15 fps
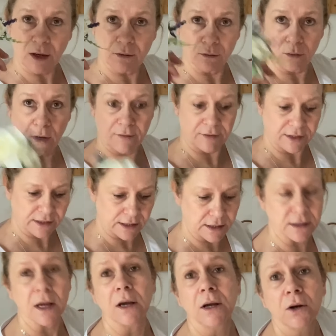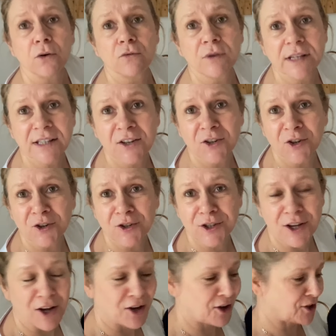whatever this is, wrist
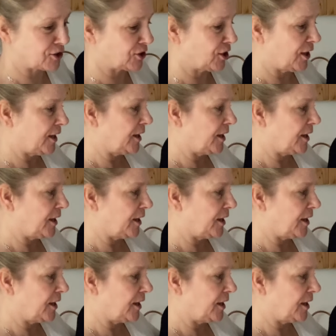corsage.